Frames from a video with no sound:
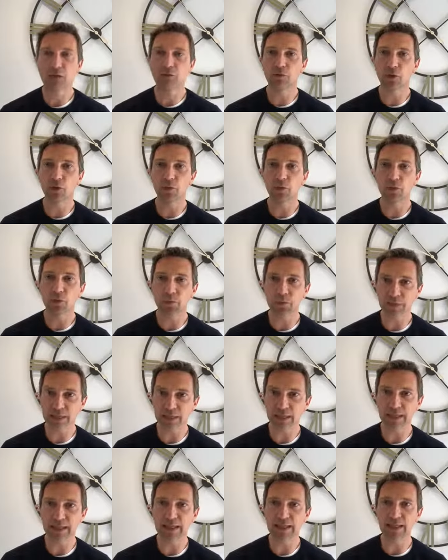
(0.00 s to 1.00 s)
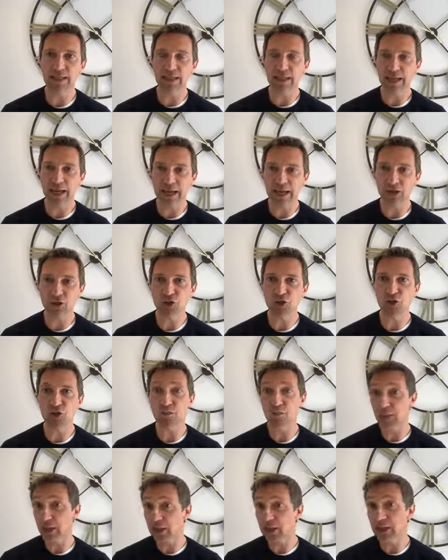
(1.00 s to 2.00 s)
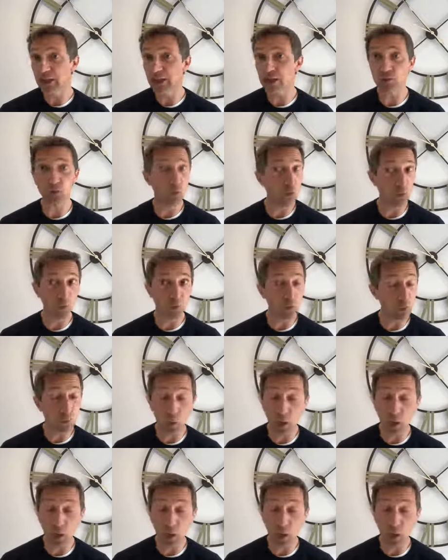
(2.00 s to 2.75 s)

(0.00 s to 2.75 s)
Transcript: from particular ancient plays or